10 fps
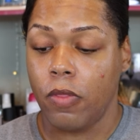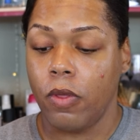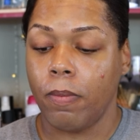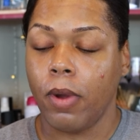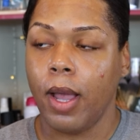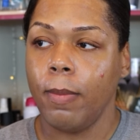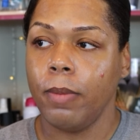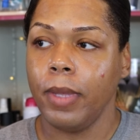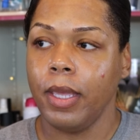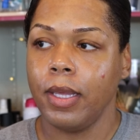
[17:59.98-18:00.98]
The
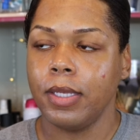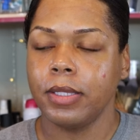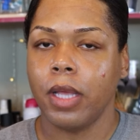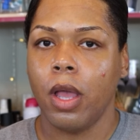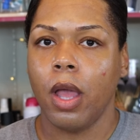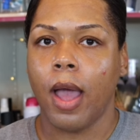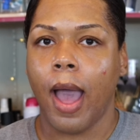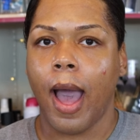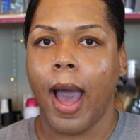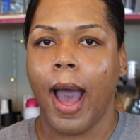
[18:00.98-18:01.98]
problem is
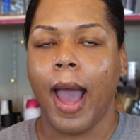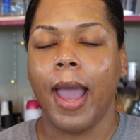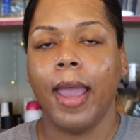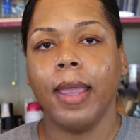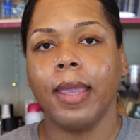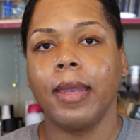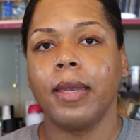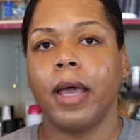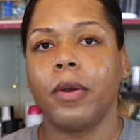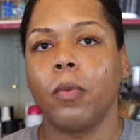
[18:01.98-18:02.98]
I
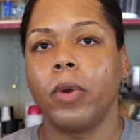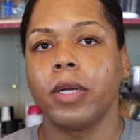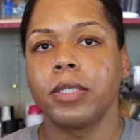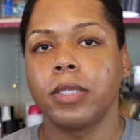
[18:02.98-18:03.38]
cannot wear